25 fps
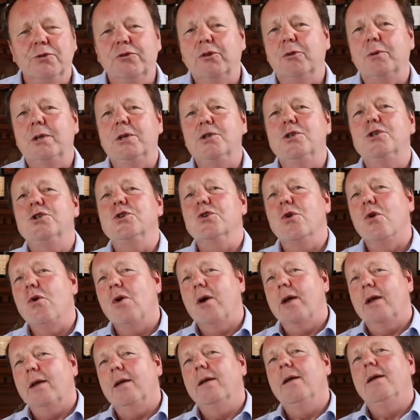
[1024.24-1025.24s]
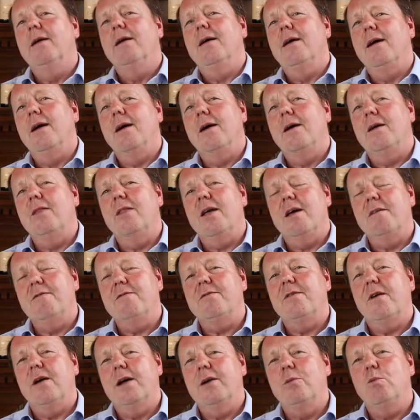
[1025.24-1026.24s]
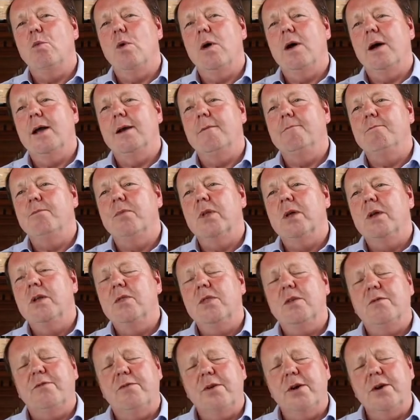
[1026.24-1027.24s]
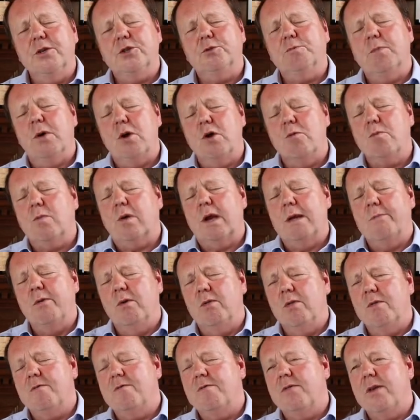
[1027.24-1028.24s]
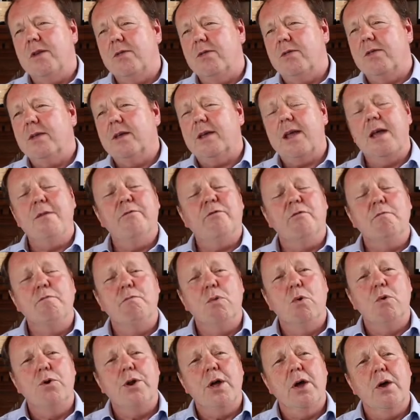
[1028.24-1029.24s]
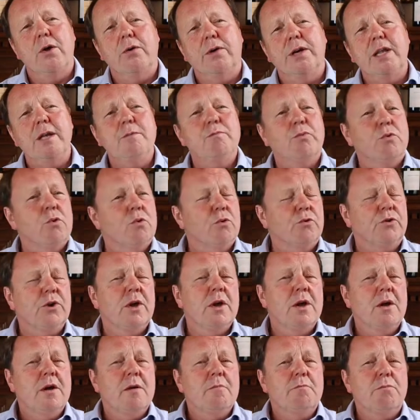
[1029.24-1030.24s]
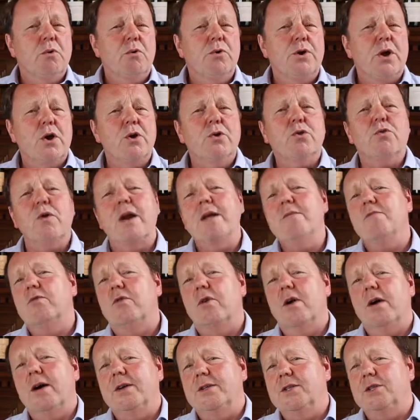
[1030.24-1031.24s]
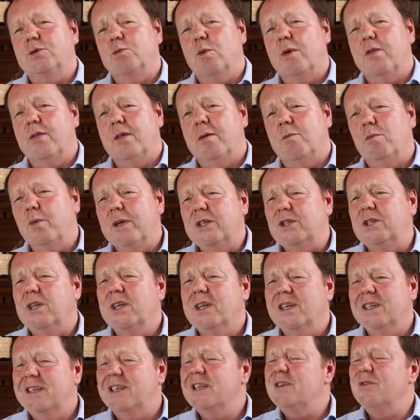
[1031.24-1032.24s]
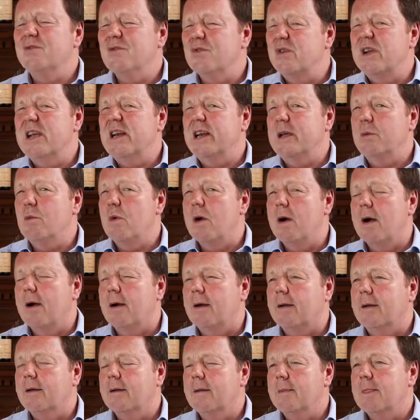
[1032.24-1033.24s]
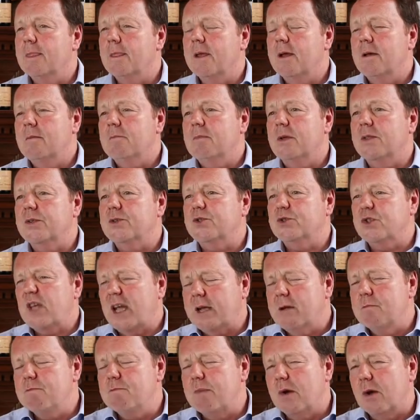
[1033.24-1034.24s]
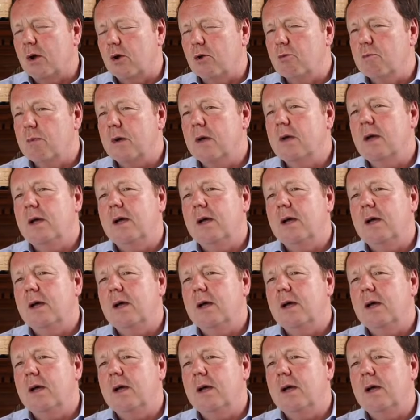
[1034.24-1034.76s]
to enjoy their fine wine. The first Pope, Clement V, came from Bordeaux, and he brought Bordeaux grape varieties with him, which didn't really work. But the second Pope,